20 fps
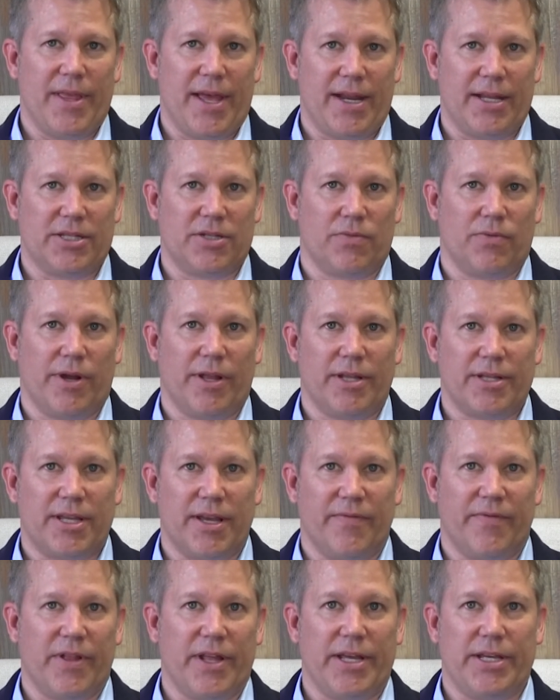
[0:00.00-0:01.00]
that it's a
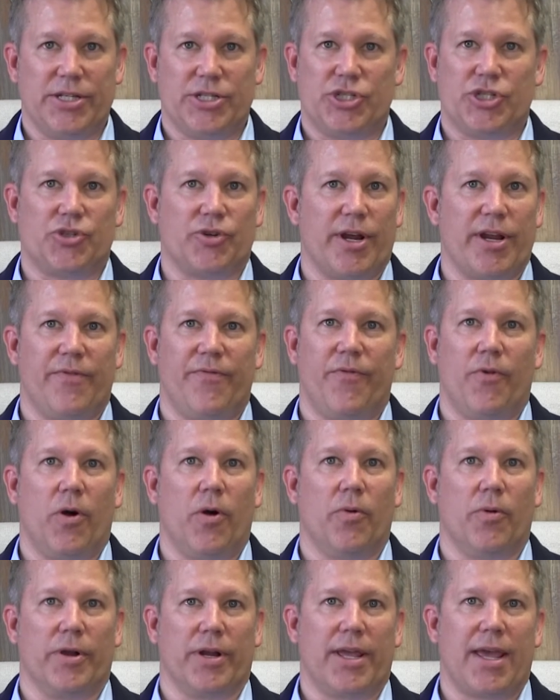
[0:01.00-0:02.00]
relatively
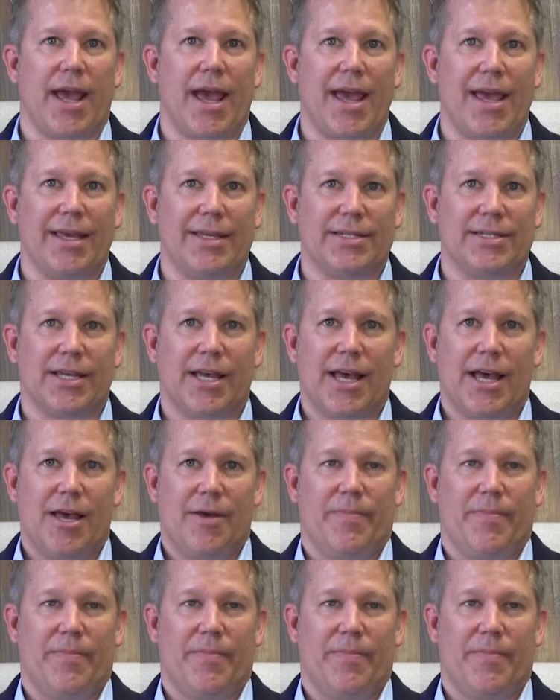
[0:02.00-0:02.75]
straightforward case,